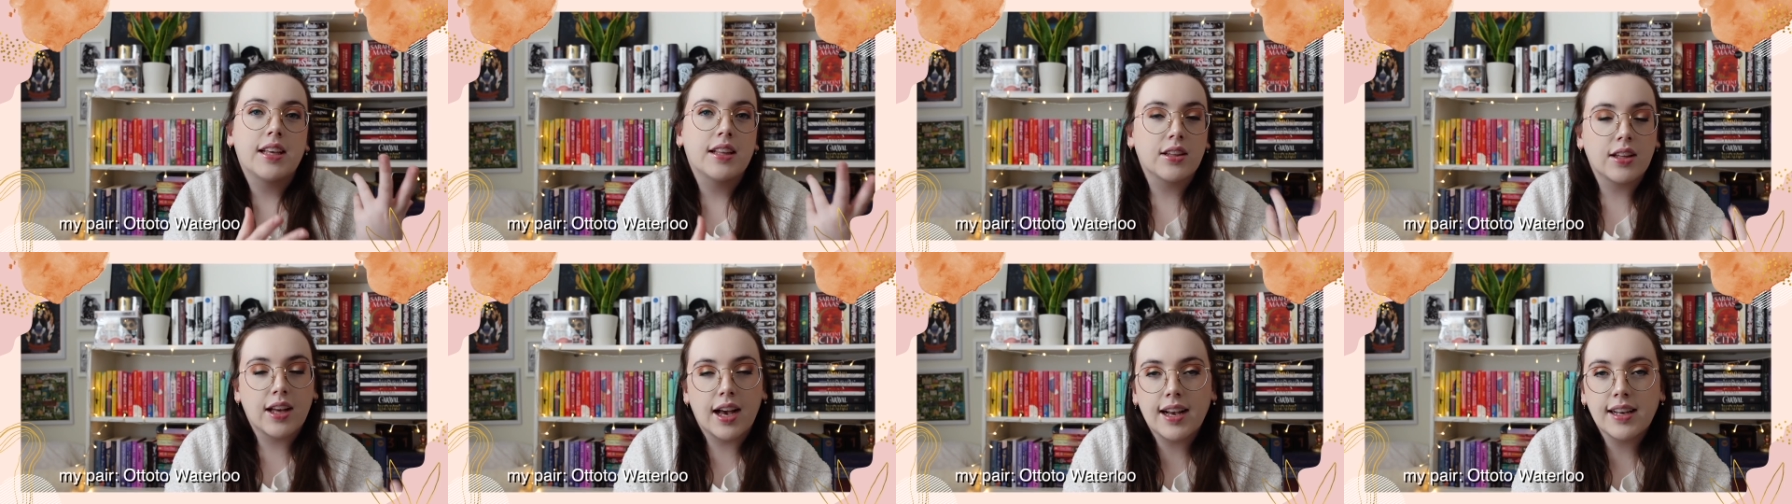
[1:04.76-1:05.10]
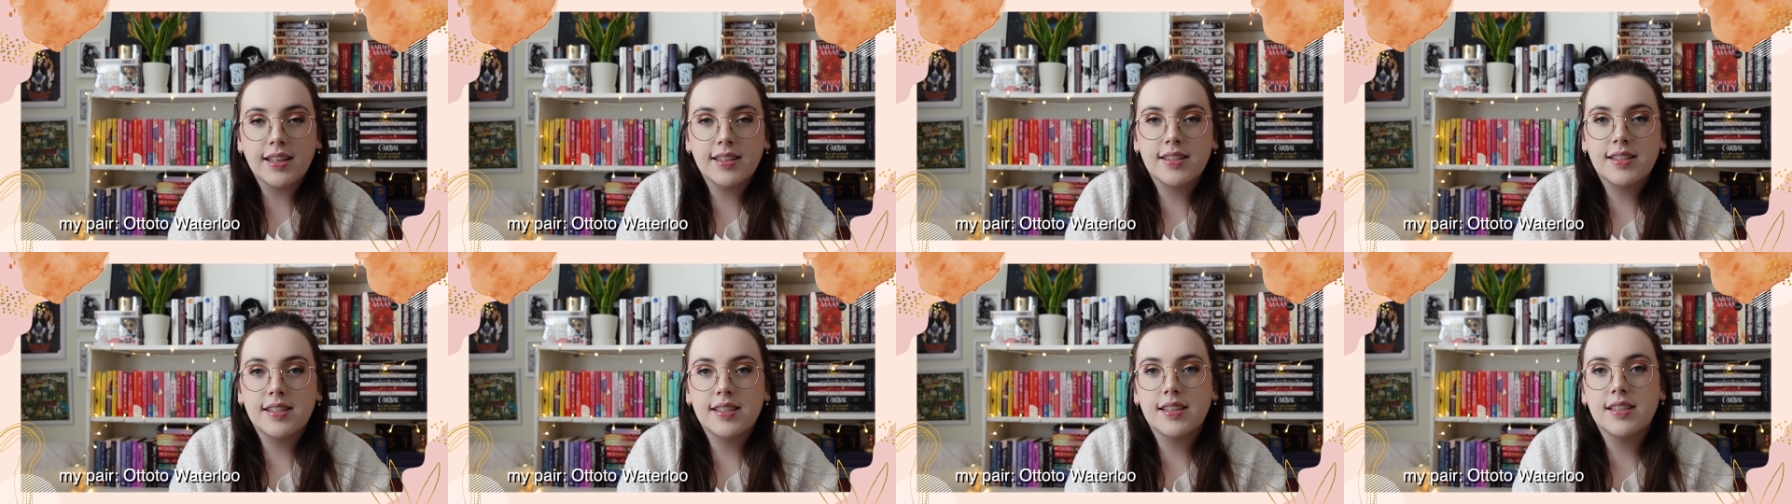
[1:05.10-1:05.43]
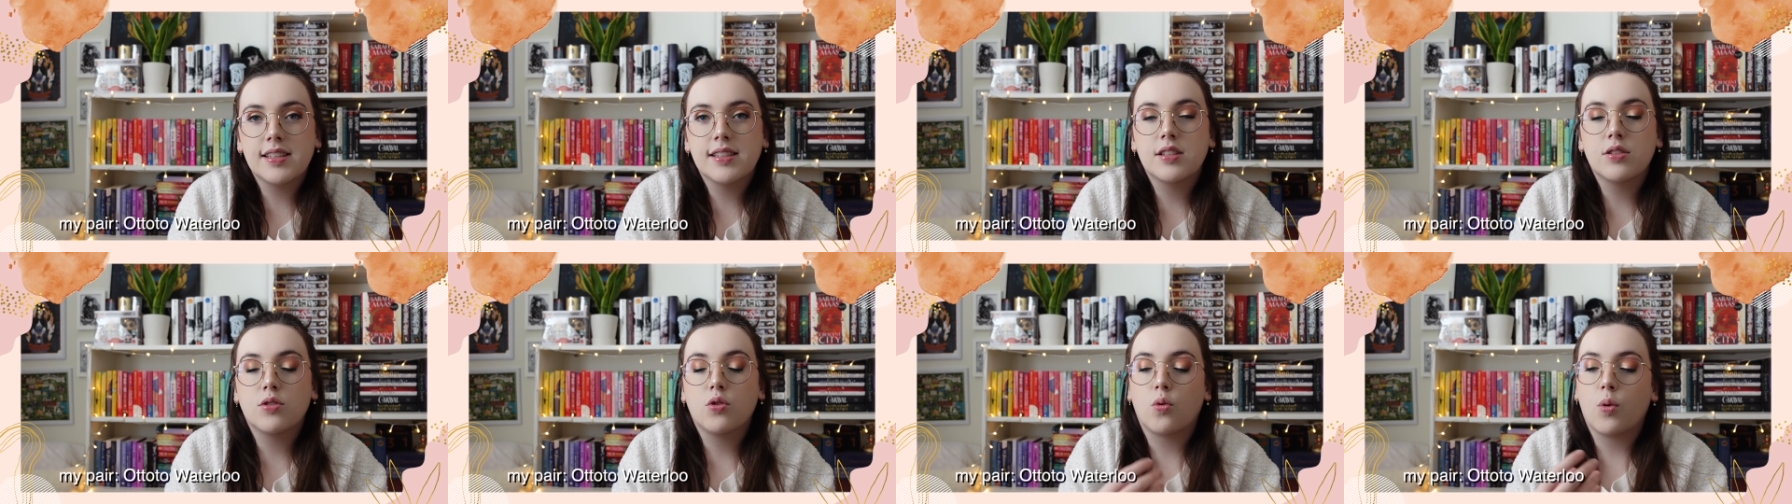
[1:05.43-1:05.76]

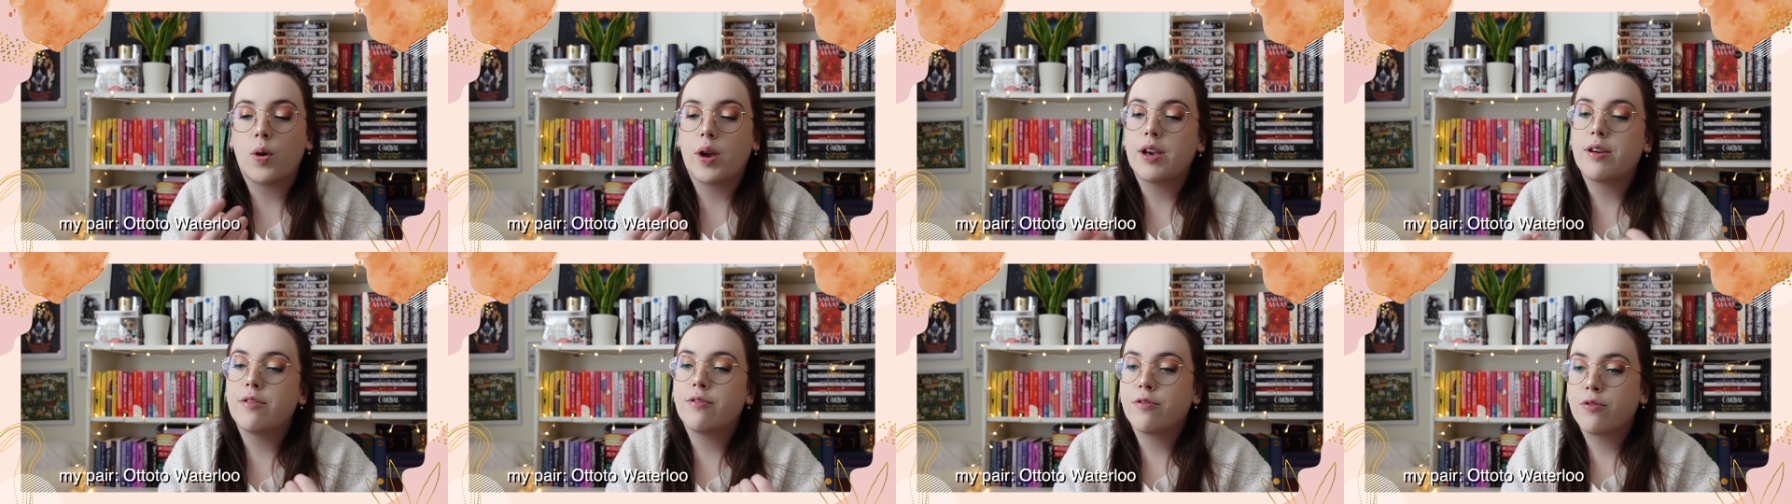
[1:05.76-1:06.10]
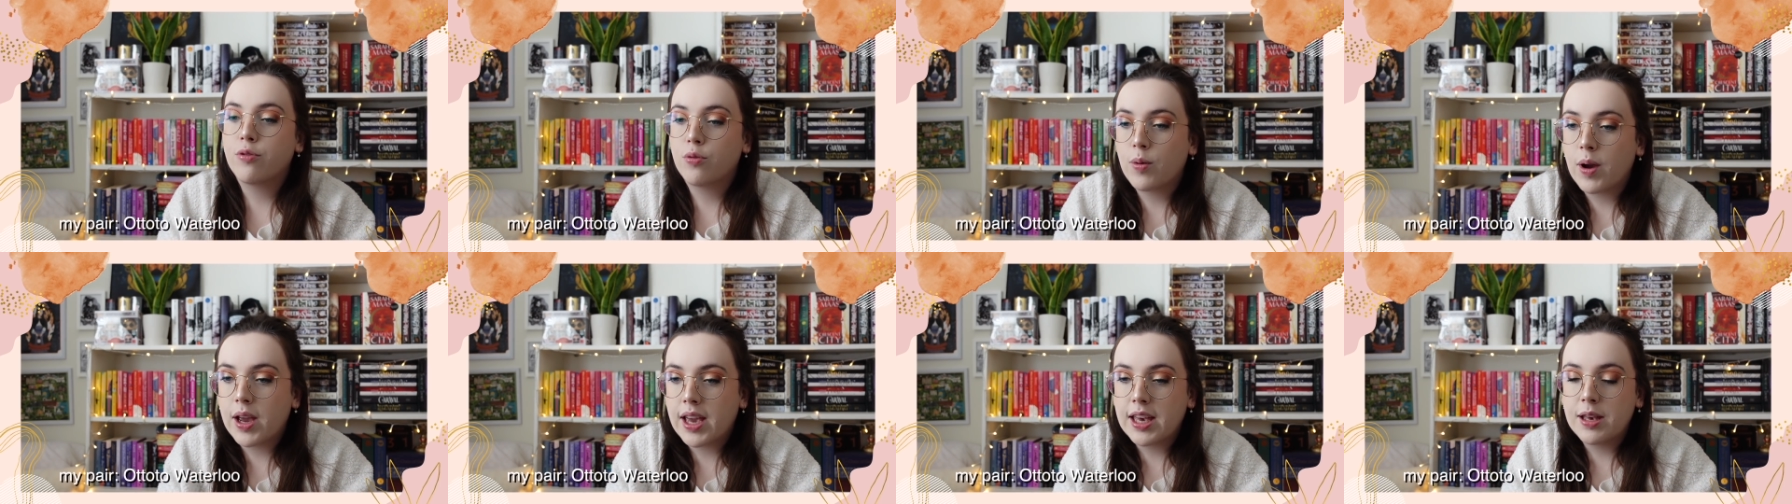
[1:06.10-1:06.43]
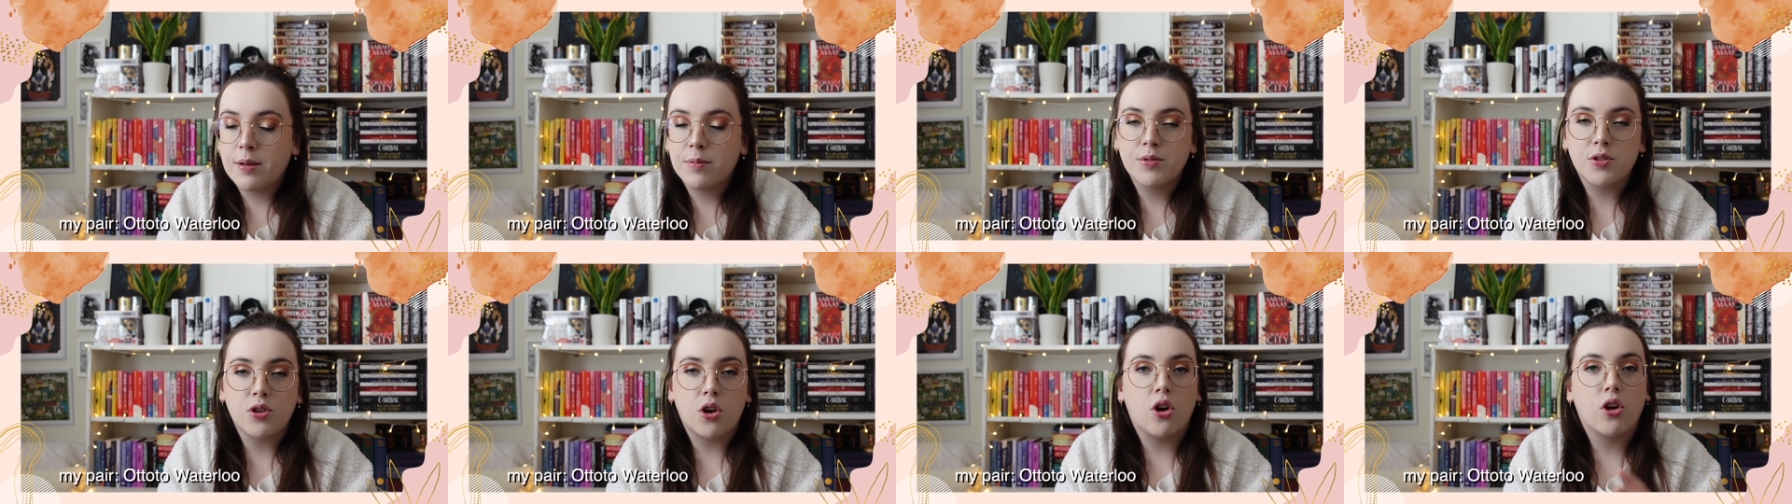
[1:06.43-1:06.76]
glasses, great
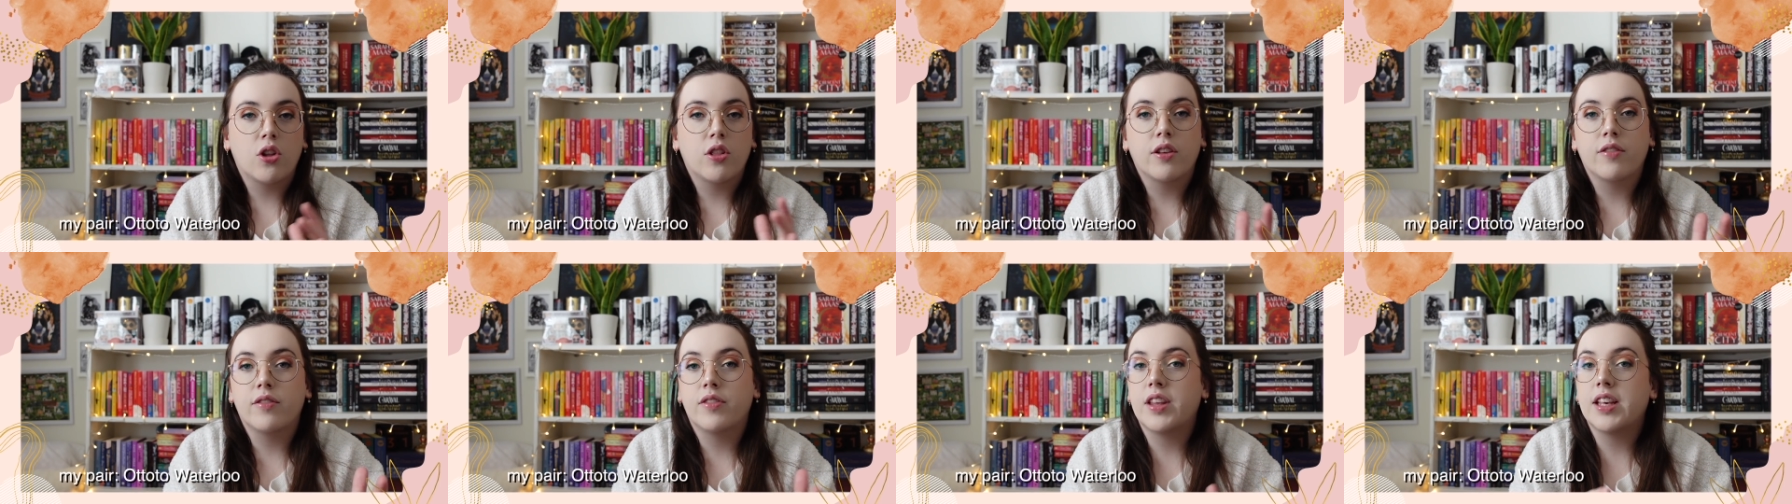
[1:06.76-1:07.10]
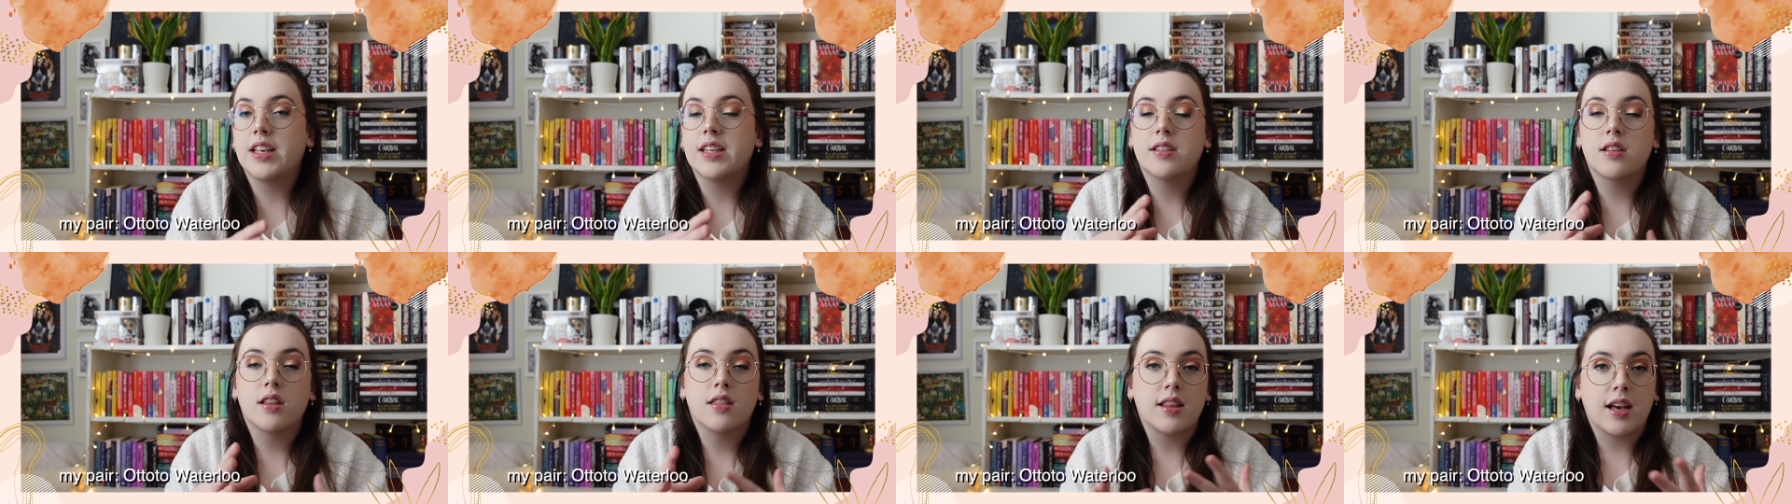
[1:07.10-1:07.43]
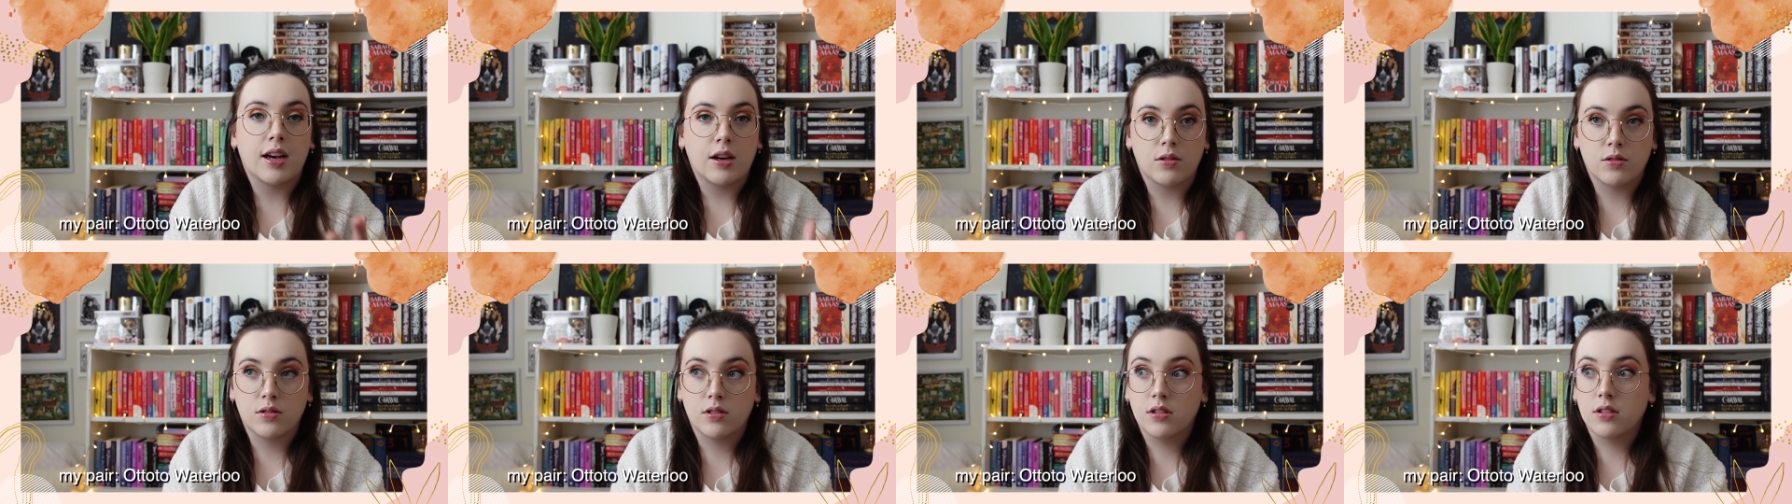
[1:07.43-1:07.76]
frames, all of these
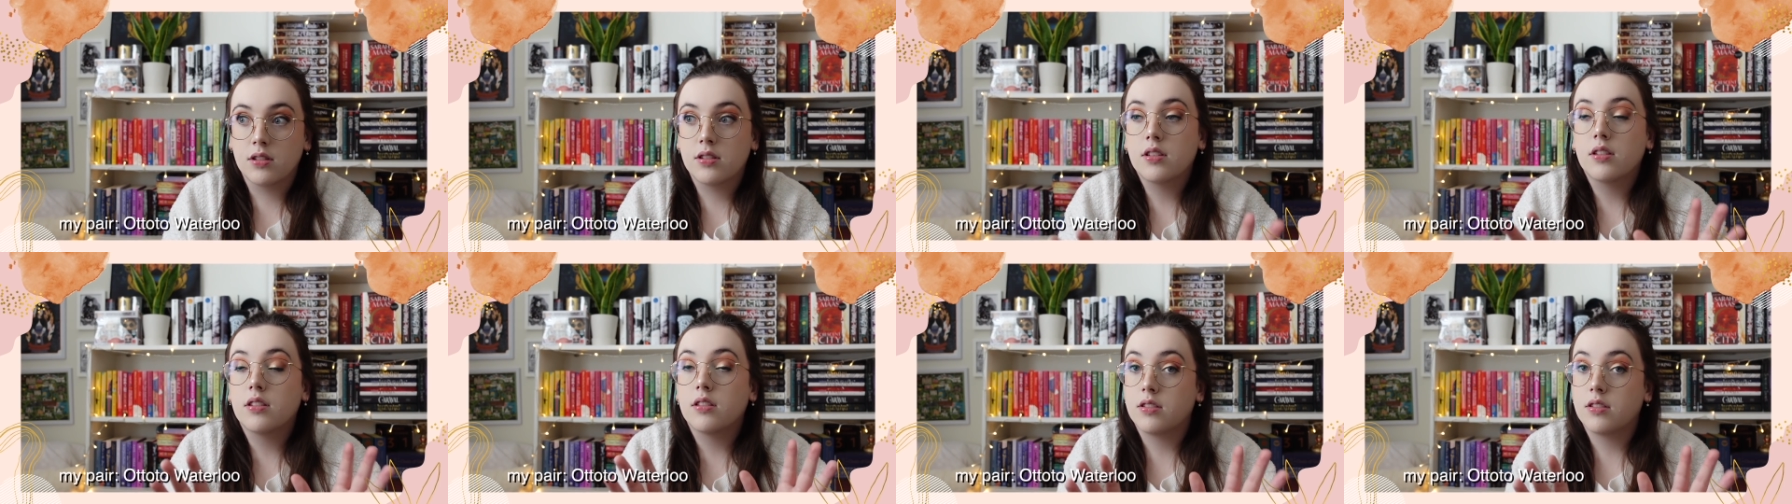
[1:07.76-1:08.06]
thousands,